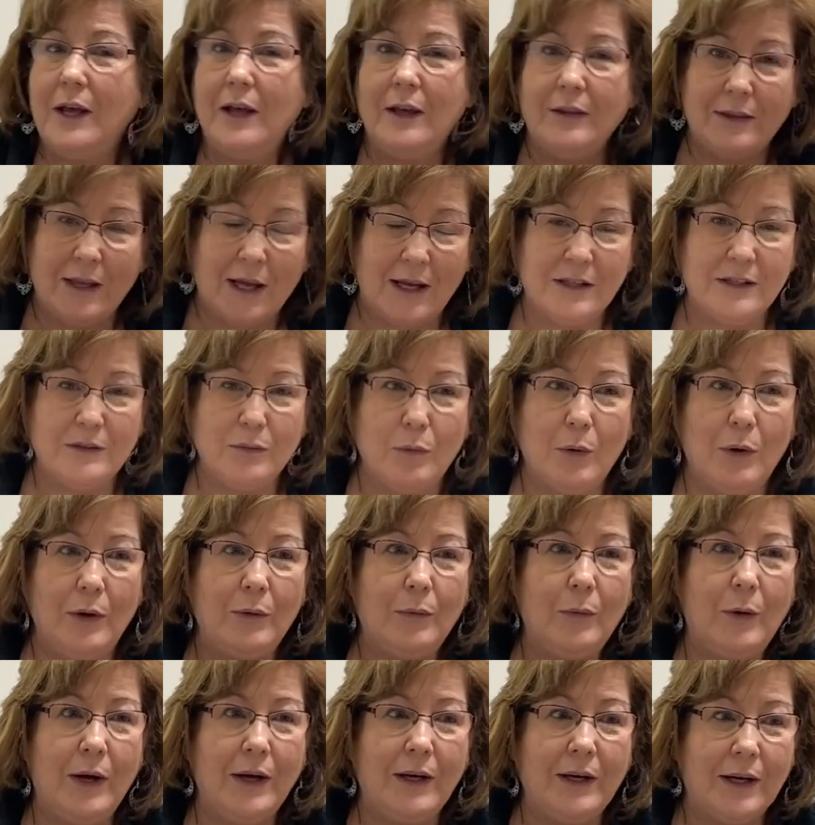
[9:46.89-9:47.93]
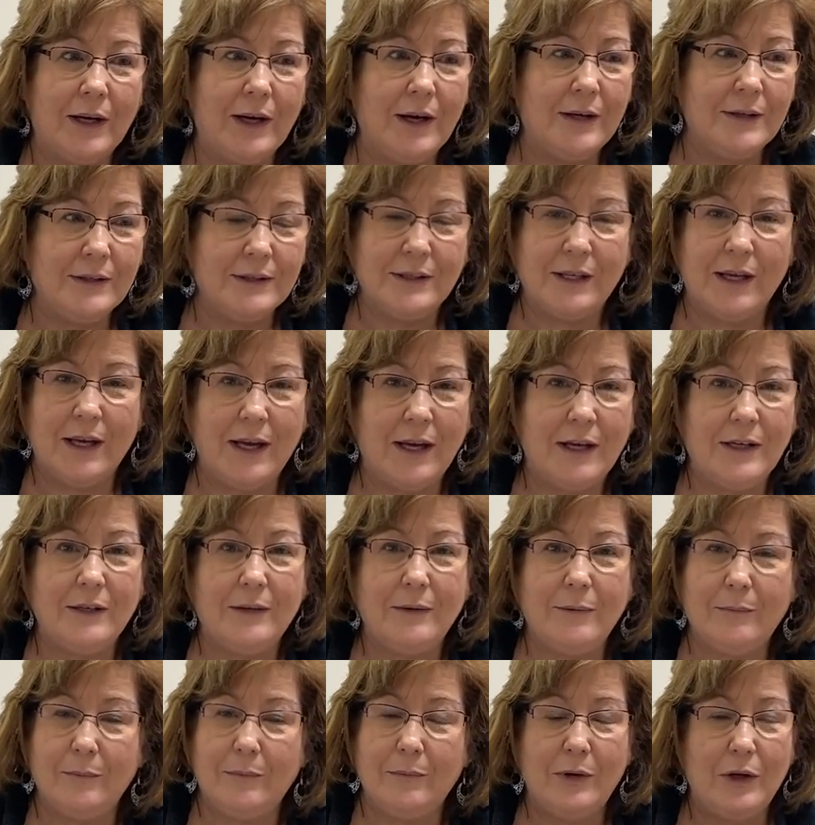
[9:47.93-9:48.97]
that's one way to kind of say, hey,
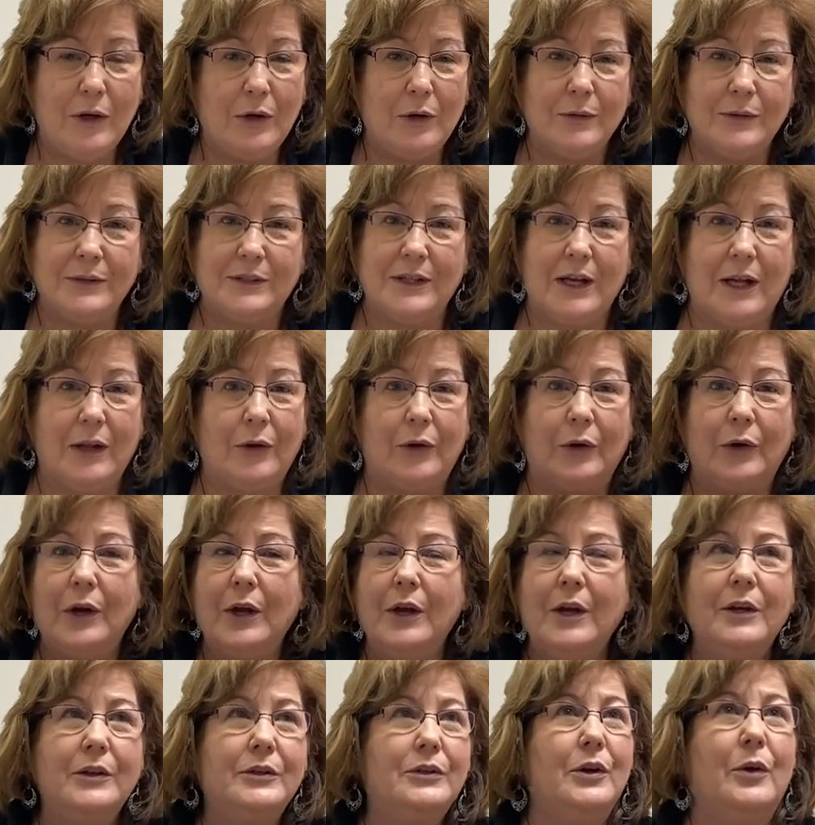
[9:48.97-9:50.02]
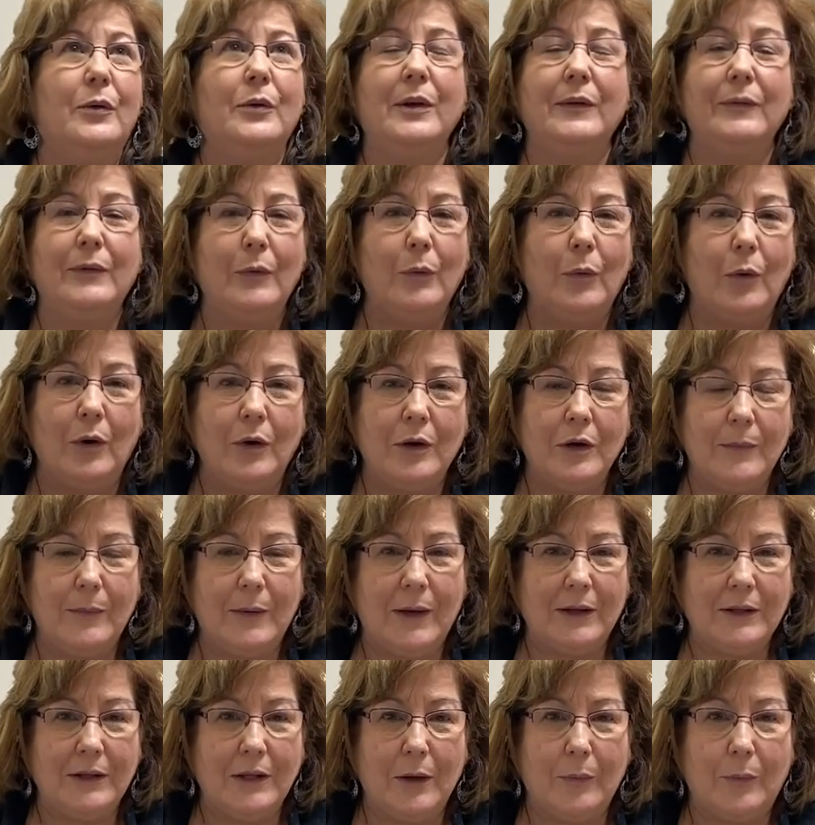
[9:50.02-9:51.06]
you know, seller, don't even worry
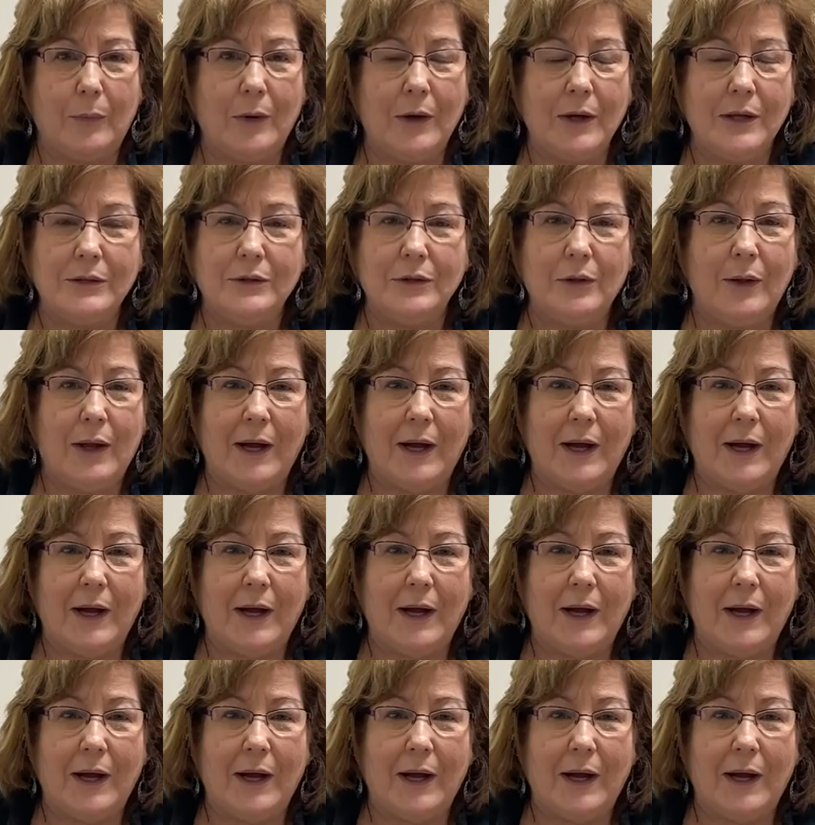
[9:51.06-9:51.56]
about the appraisal.